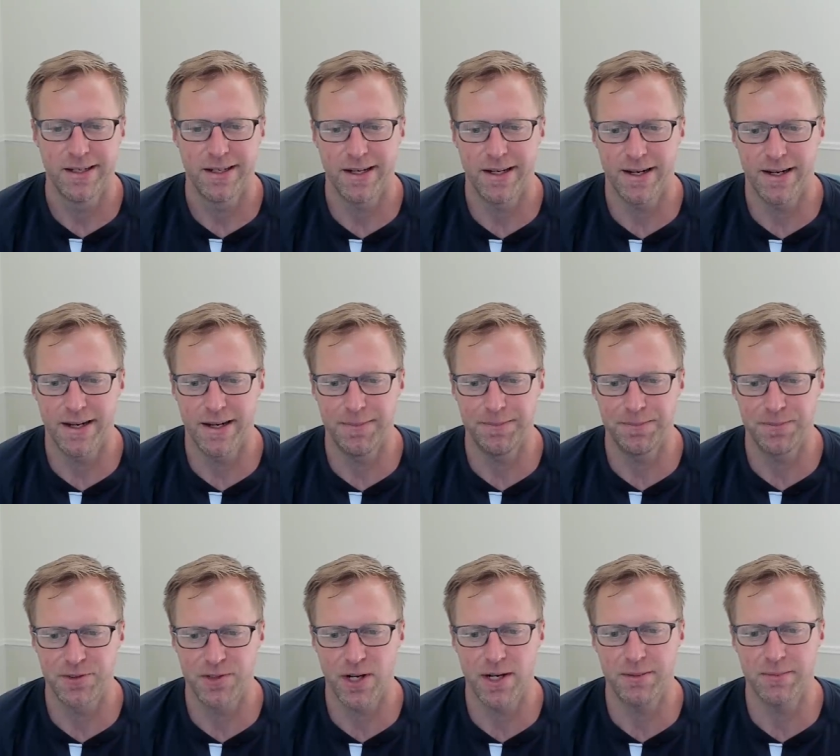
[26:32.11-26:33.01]

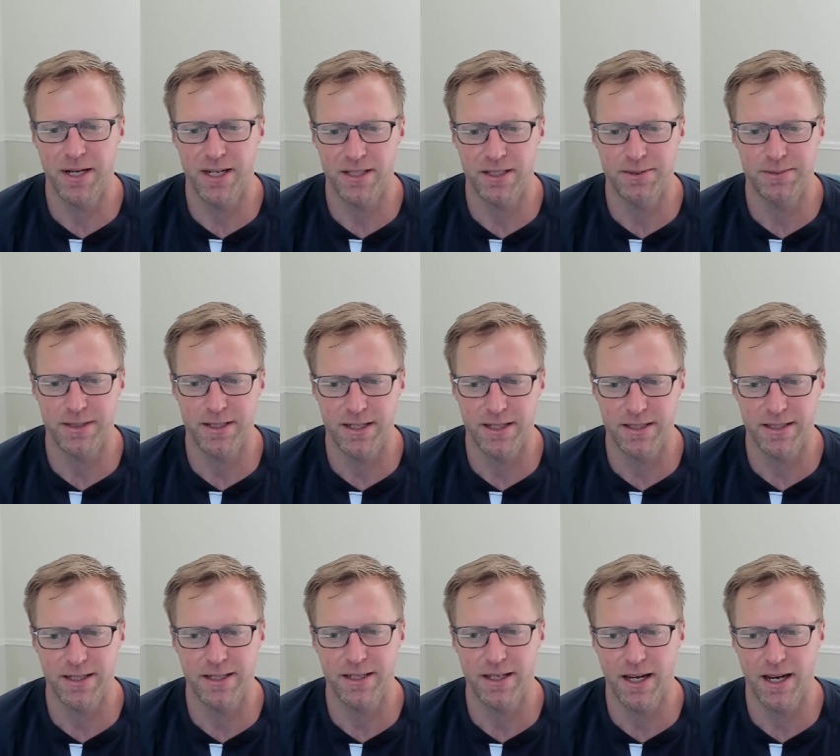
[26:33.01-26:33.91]
Um, trade management, I
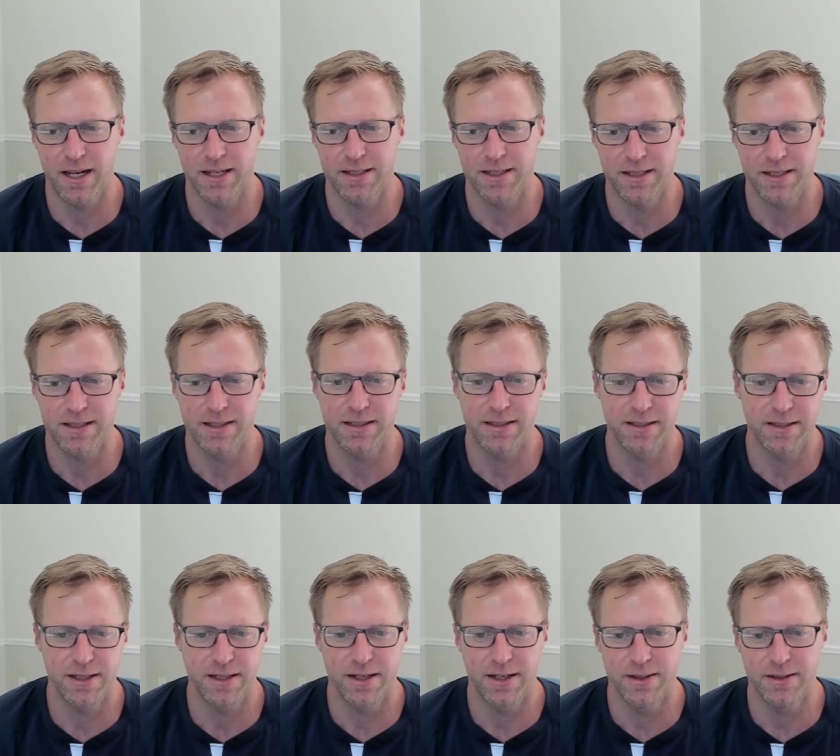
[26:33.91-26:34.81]
think, yeah,
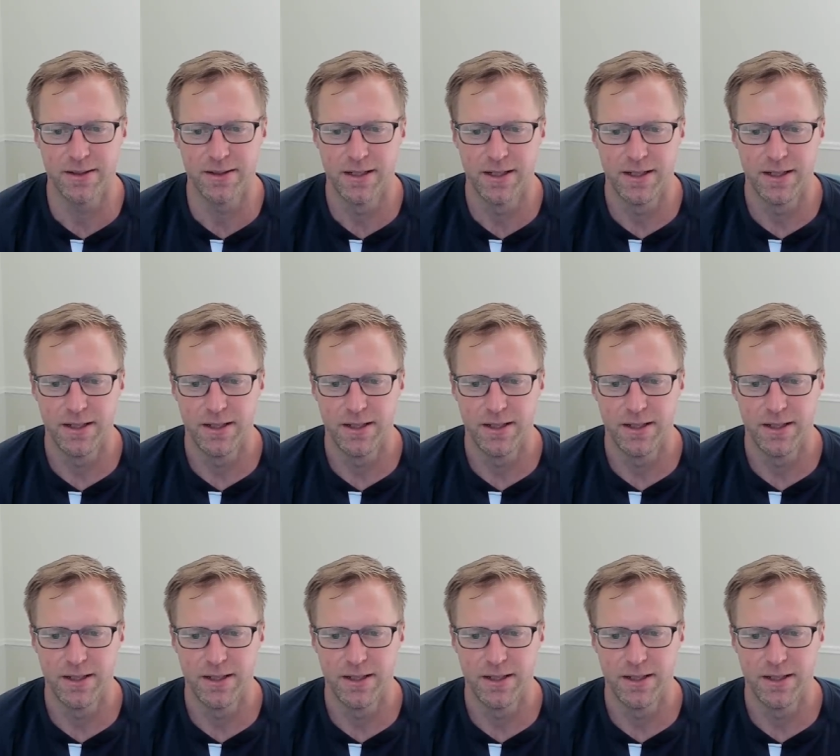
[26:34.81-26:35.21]
like you know,